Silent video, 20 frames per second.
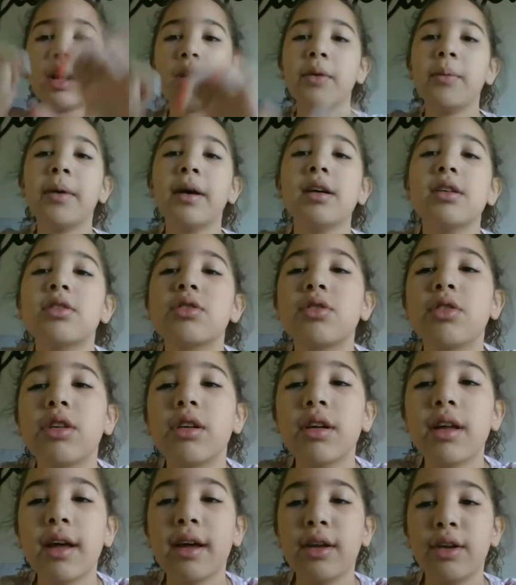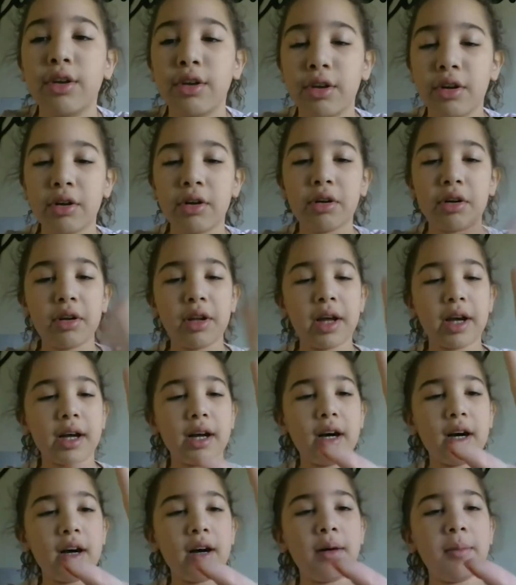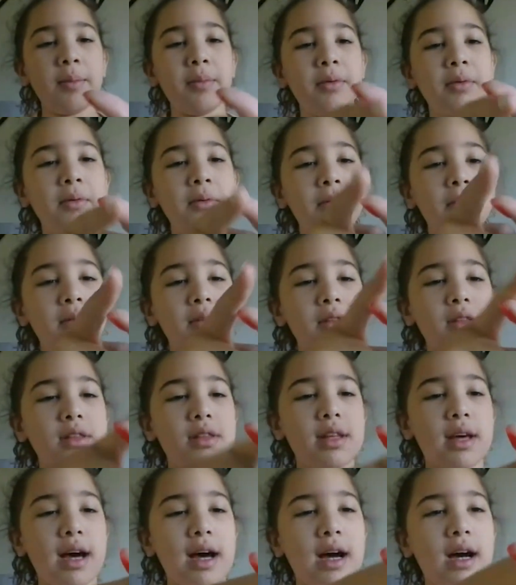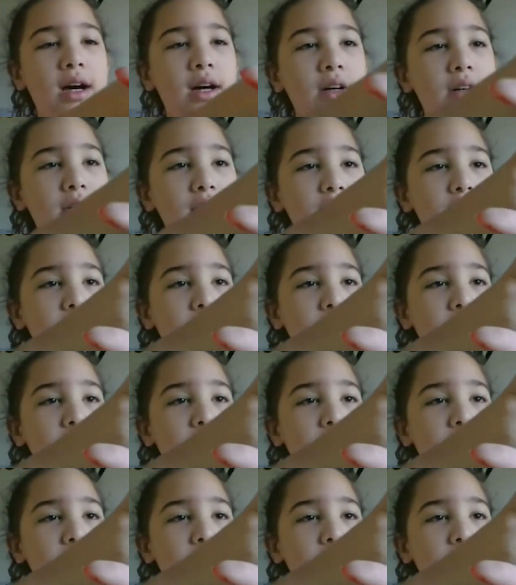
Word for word: want to make sure that you don't go like up, down,